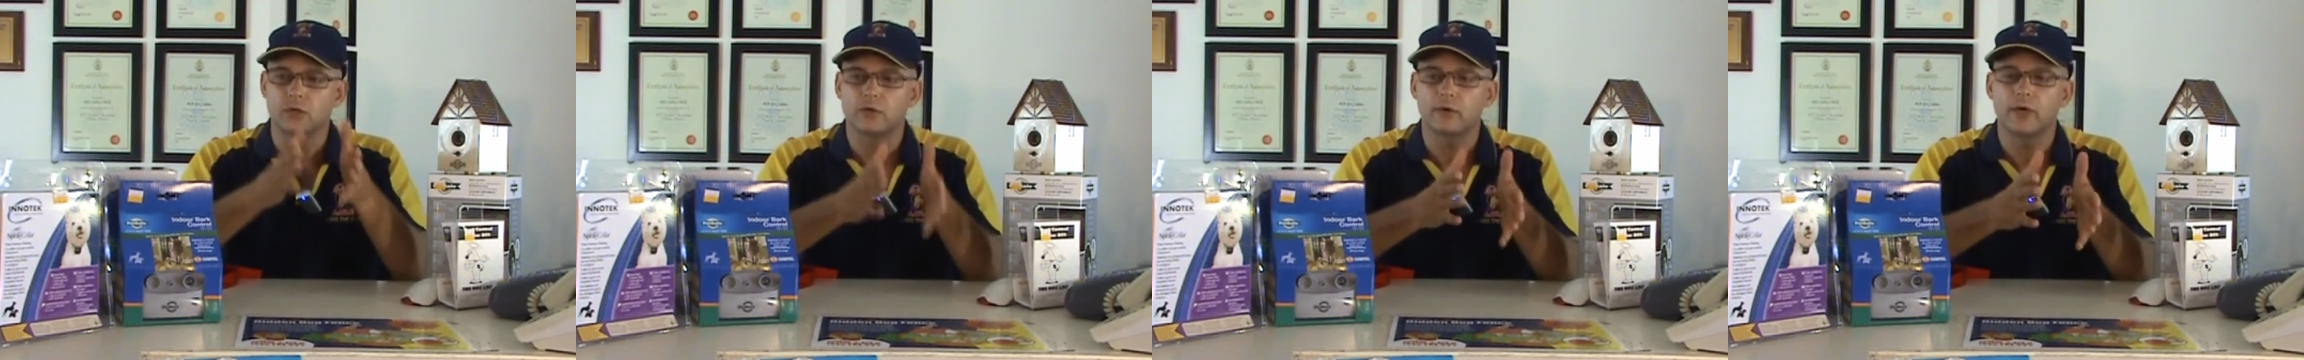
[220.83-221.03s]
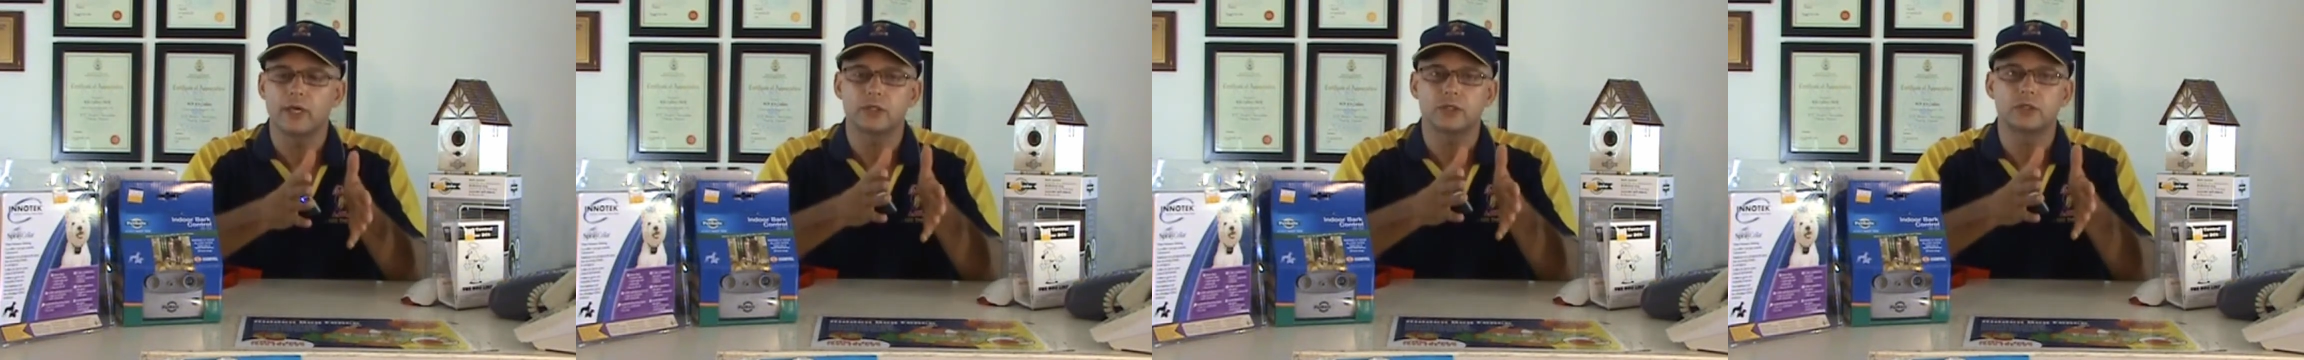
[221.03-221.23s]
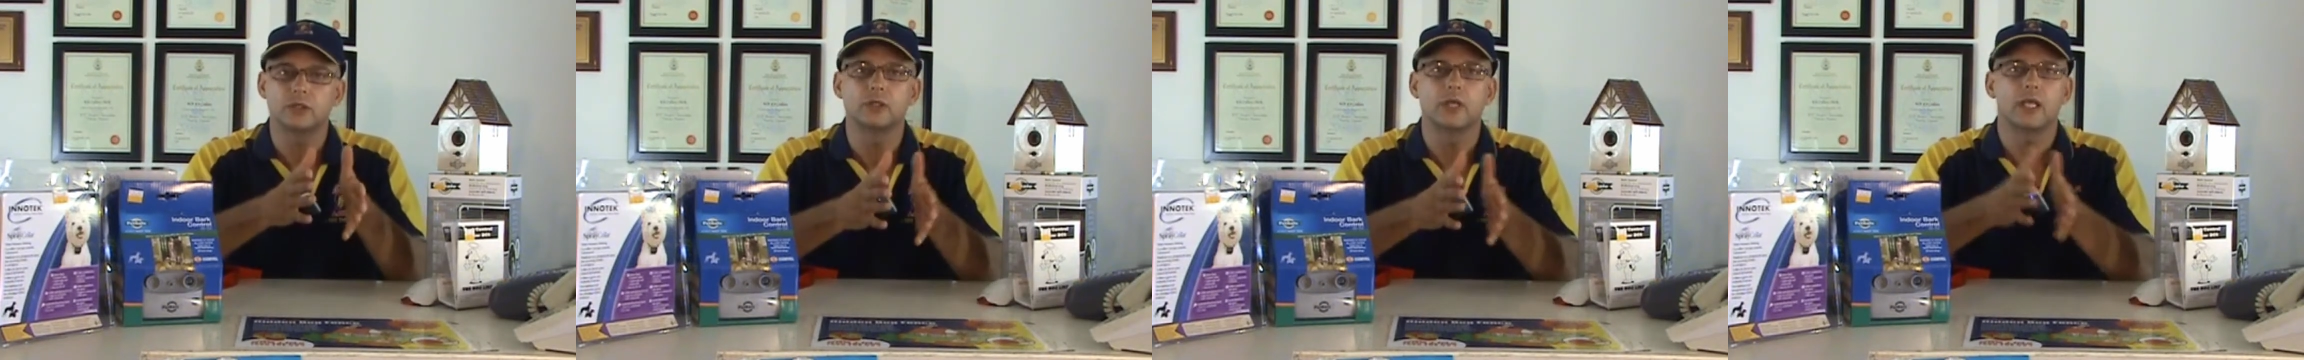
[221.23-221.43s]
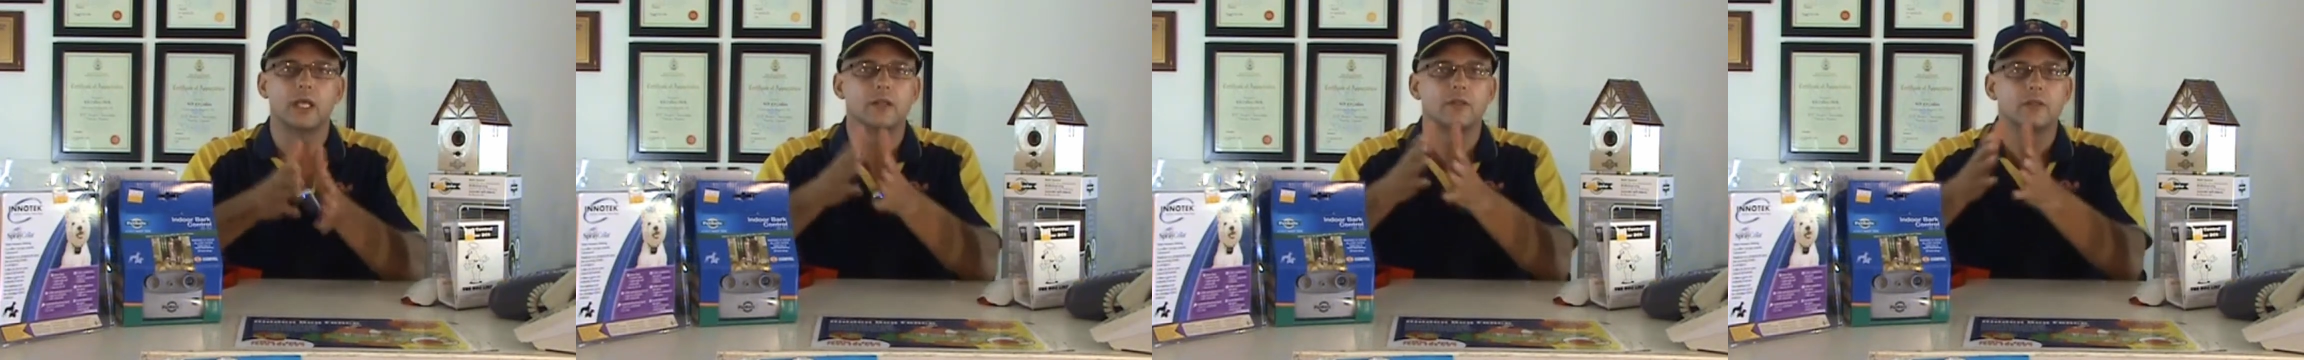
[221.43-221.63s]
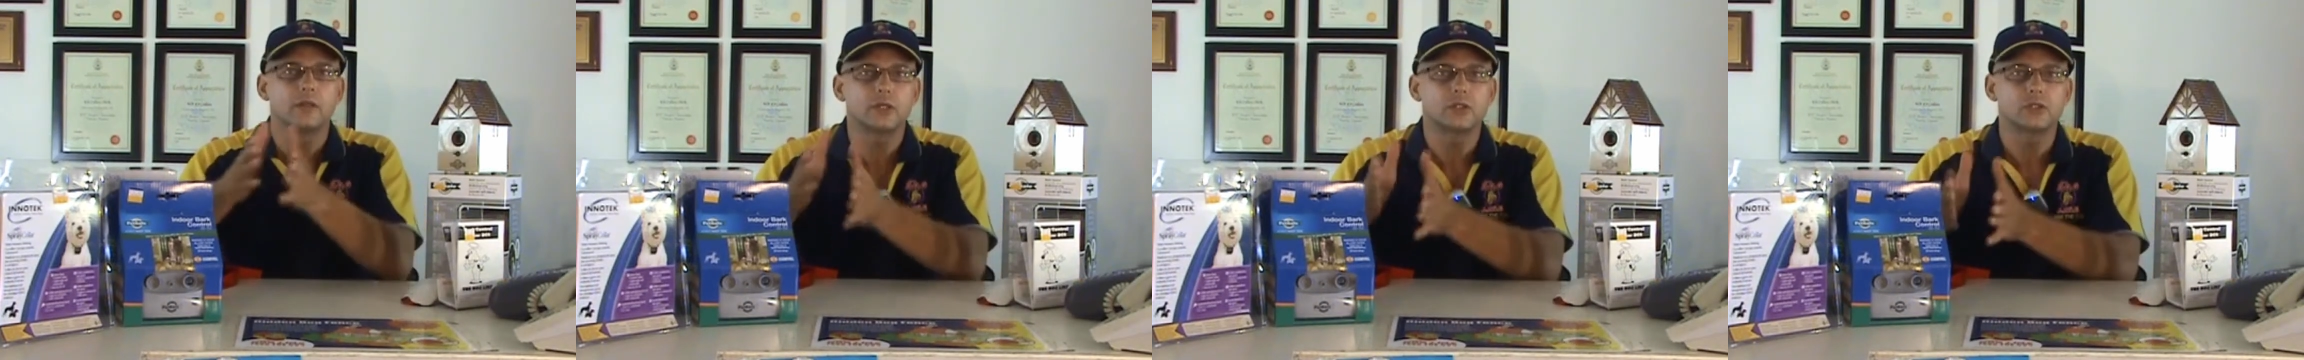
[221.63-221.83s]
correction
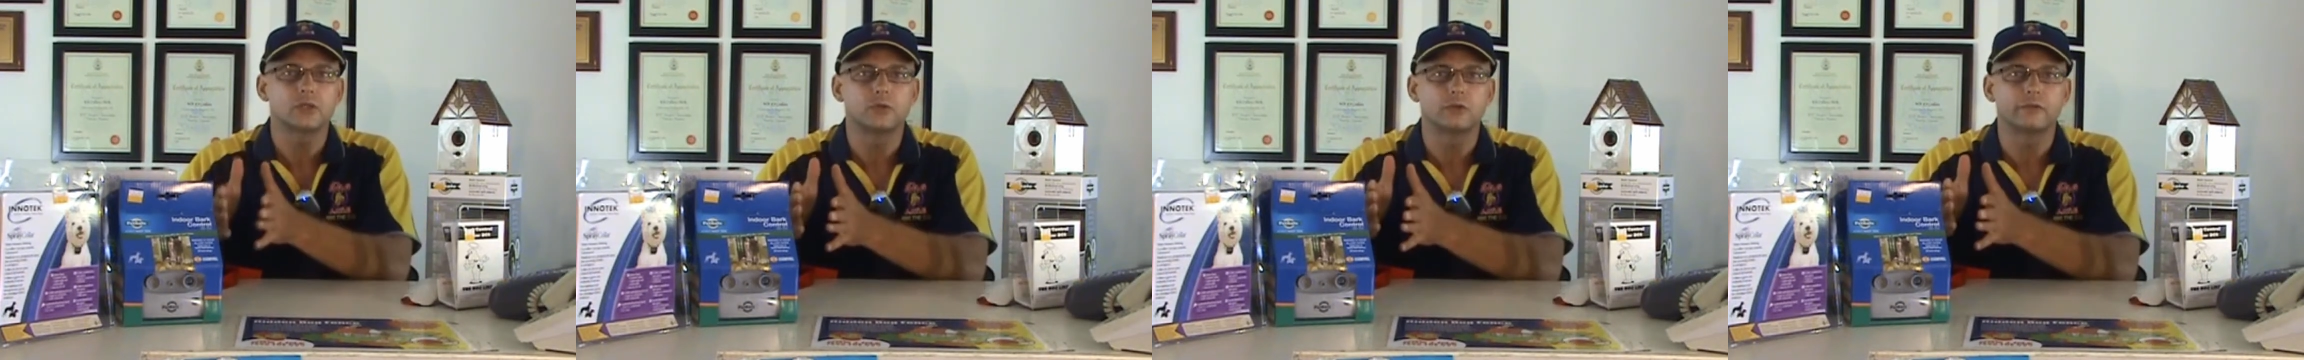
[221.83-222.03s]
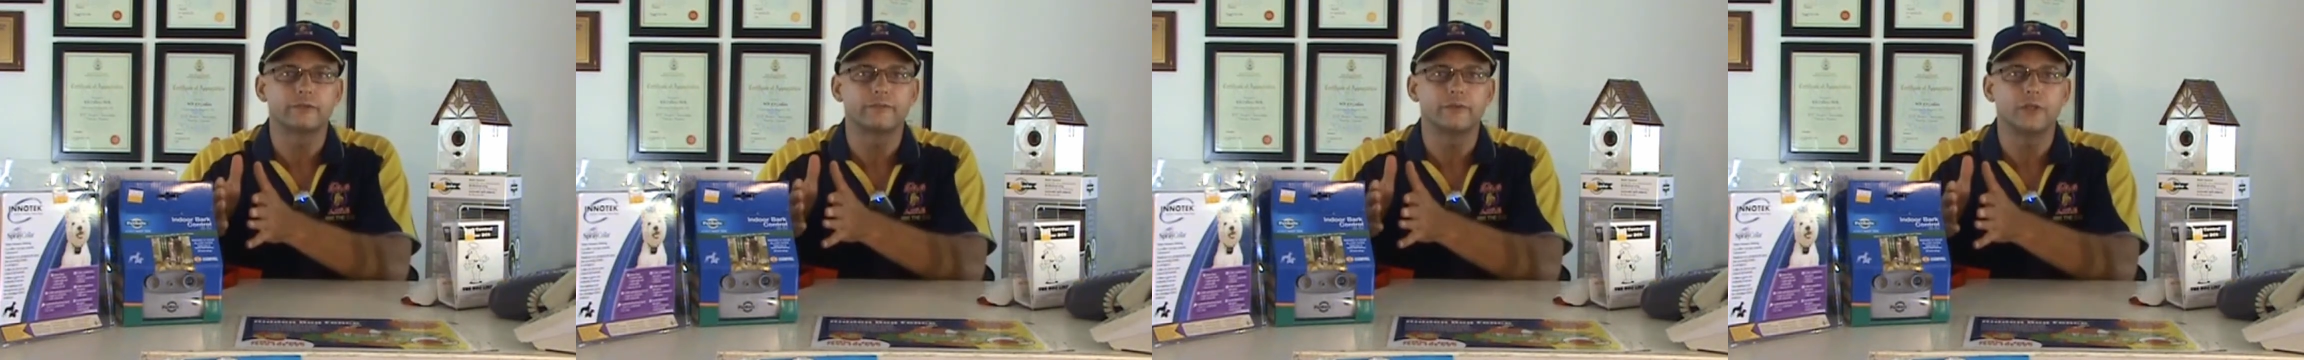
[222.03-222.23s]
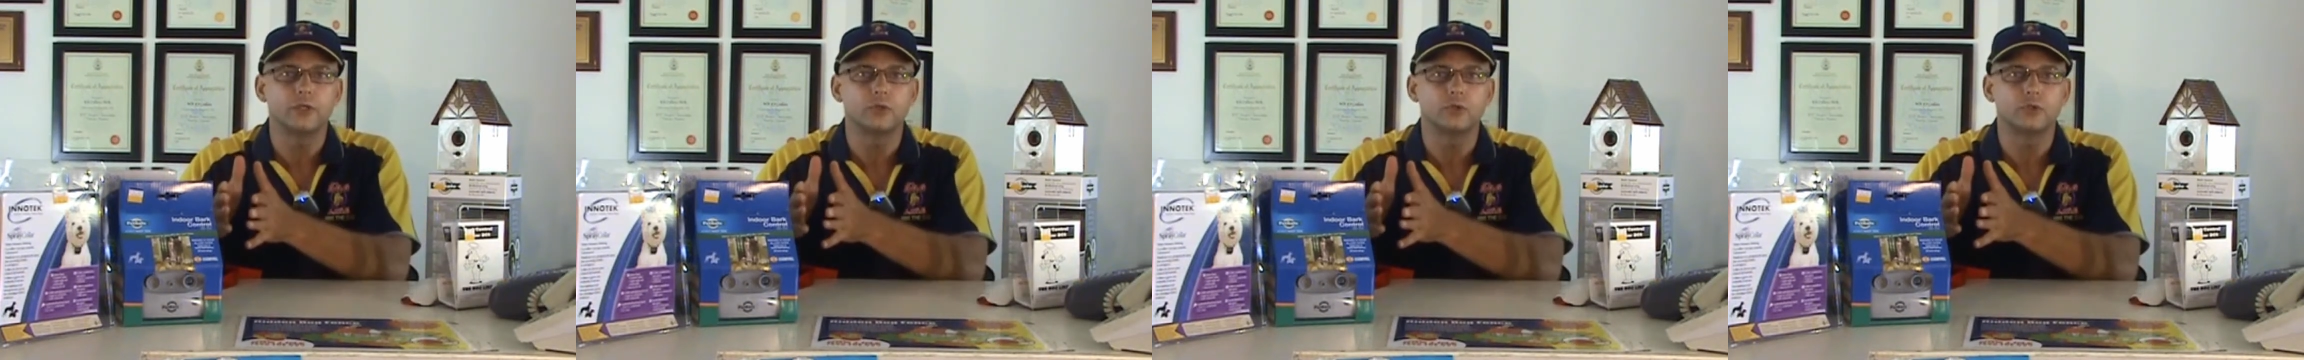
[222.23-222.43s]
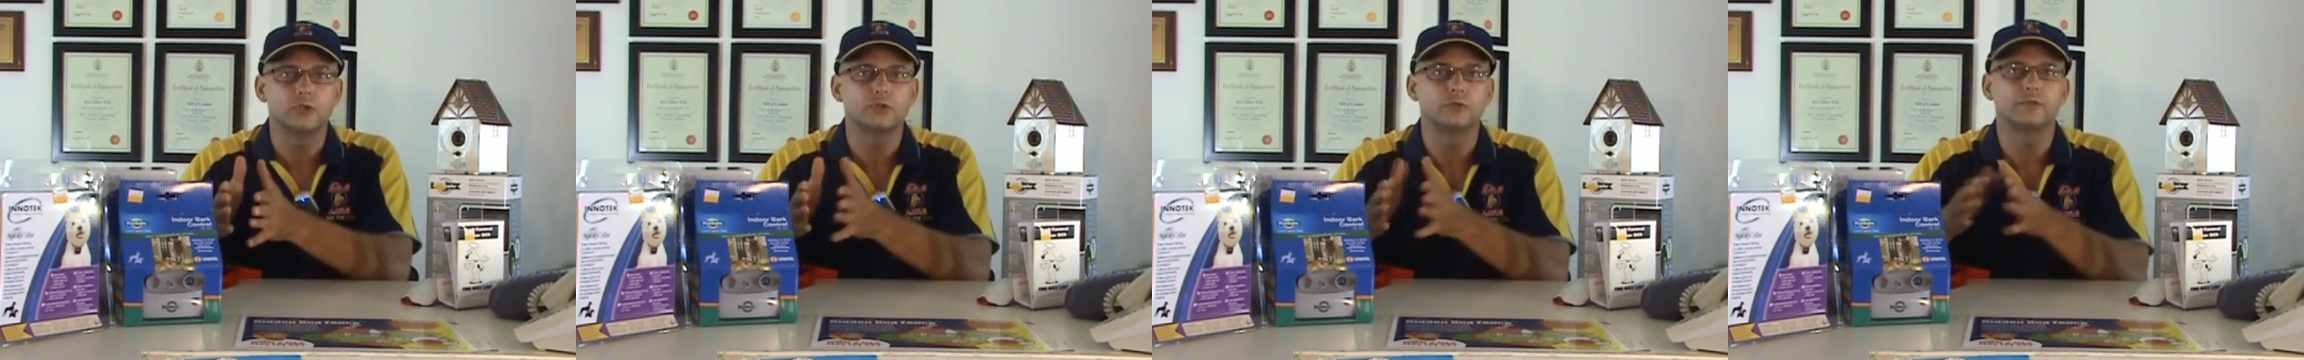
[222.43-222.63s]
in this sort of field,